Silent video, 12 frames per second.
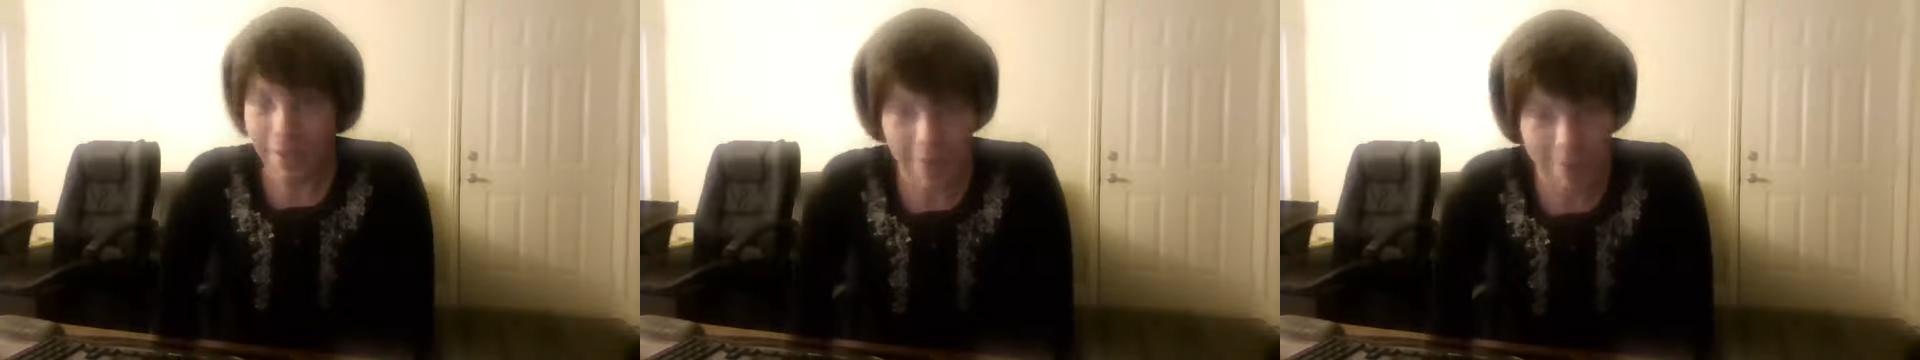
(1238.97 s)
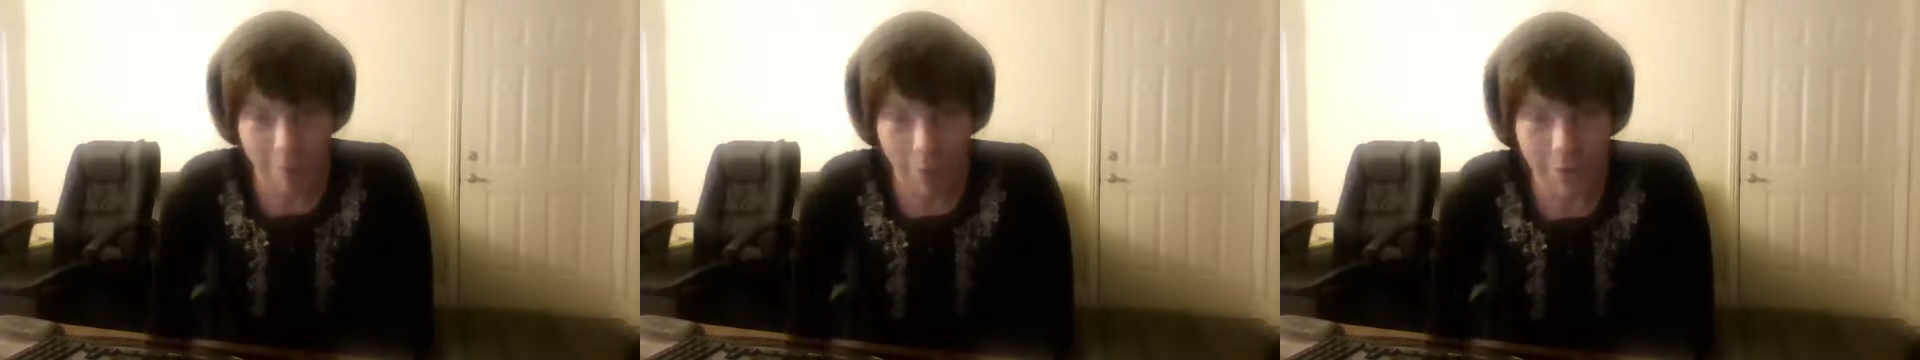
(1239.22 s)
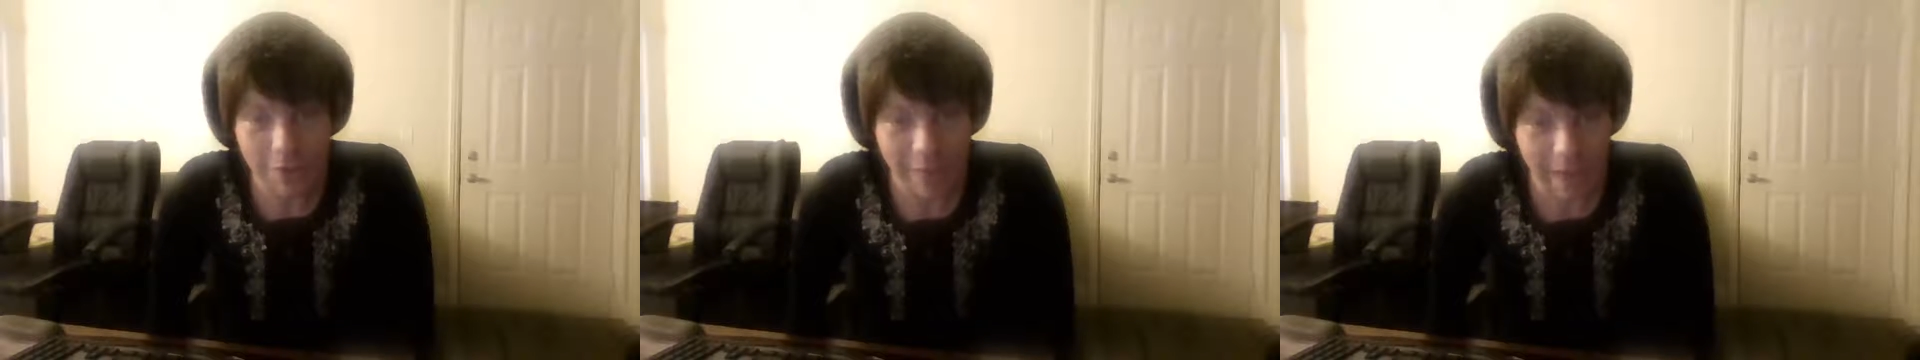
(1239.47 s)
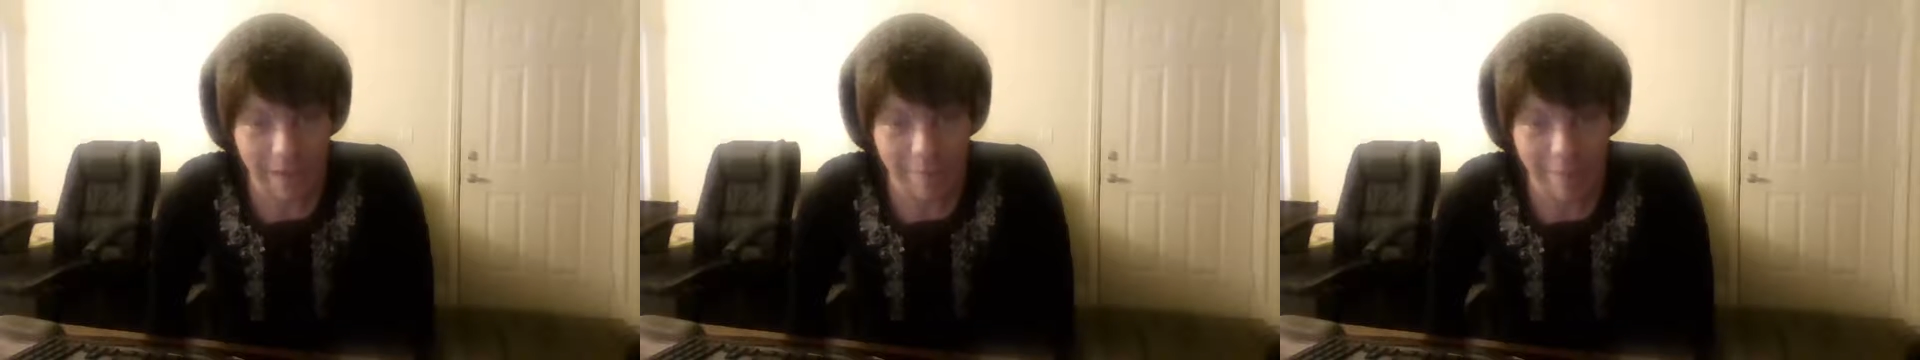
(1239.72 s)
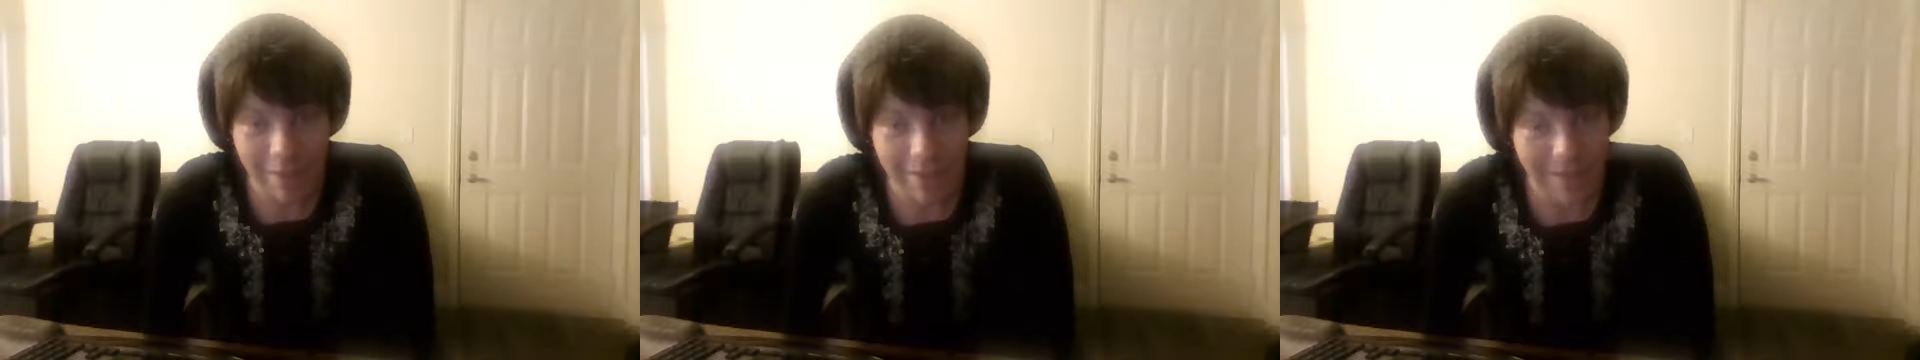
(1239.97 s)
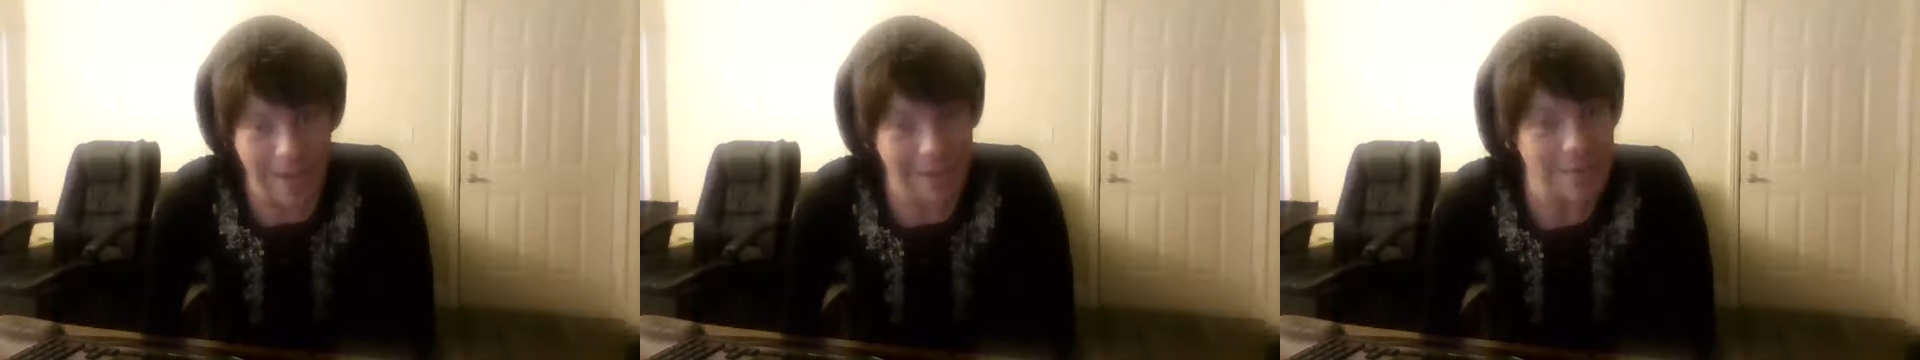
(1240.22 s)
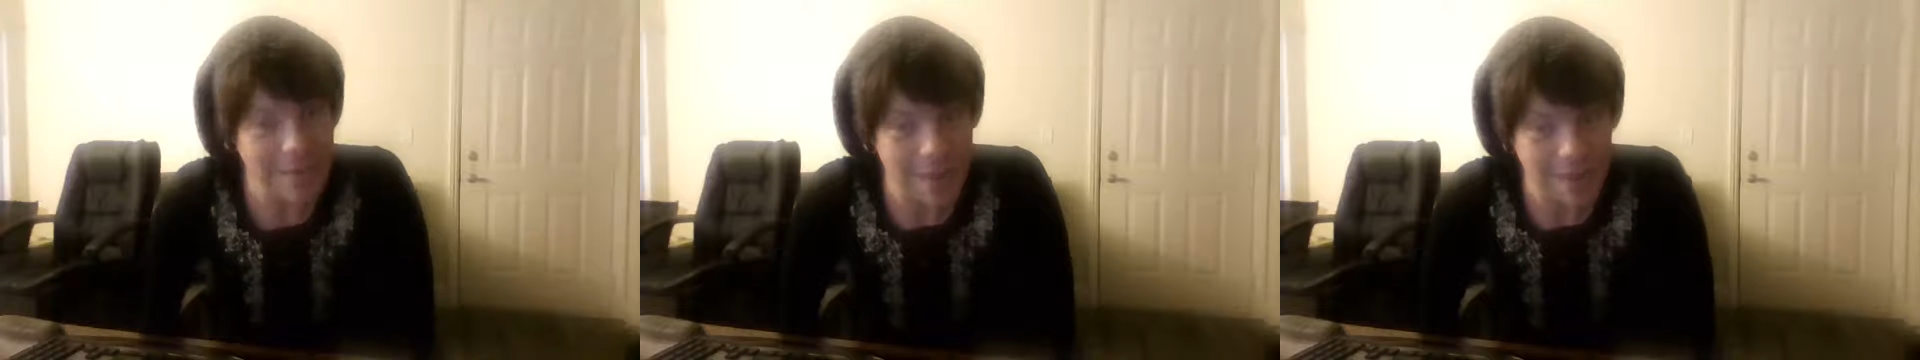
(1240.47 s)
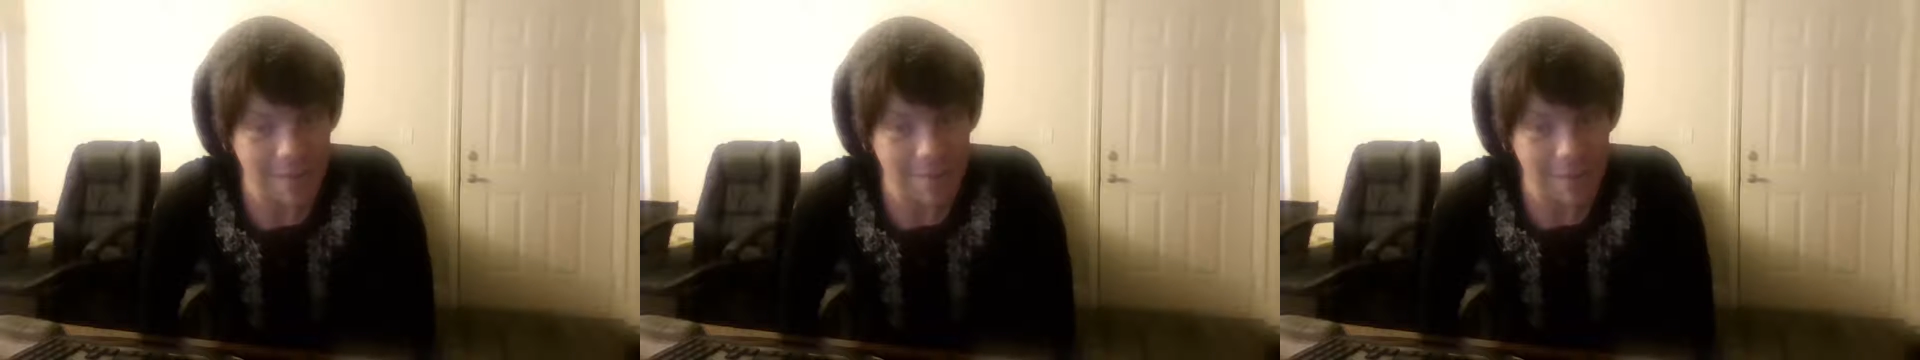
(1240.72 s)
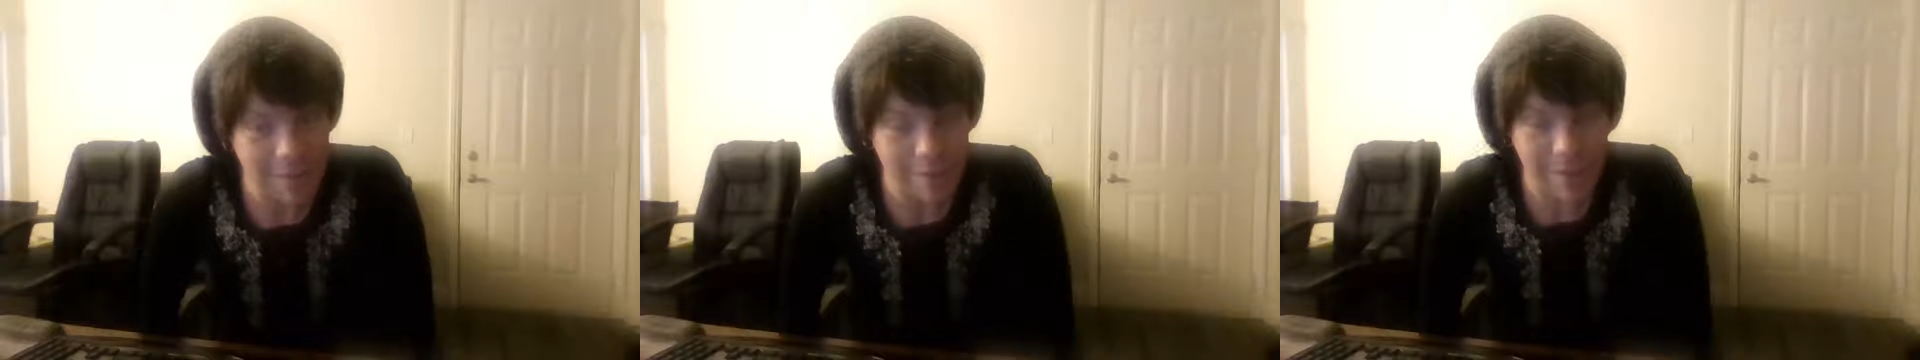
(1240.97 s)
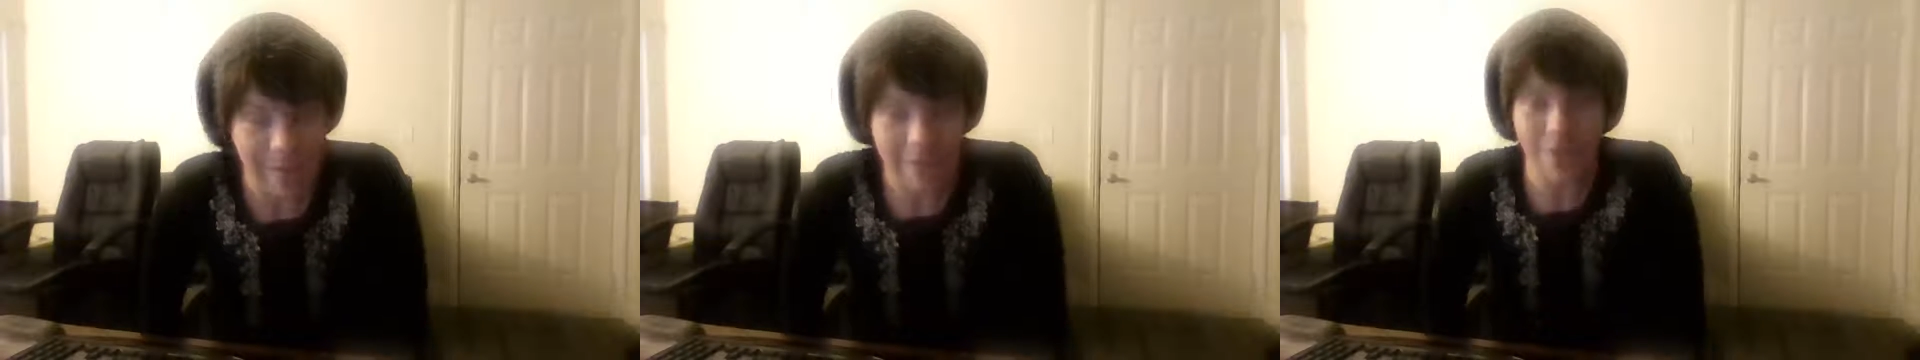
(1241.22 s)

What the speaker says: this person had an opinion and had to say something to me.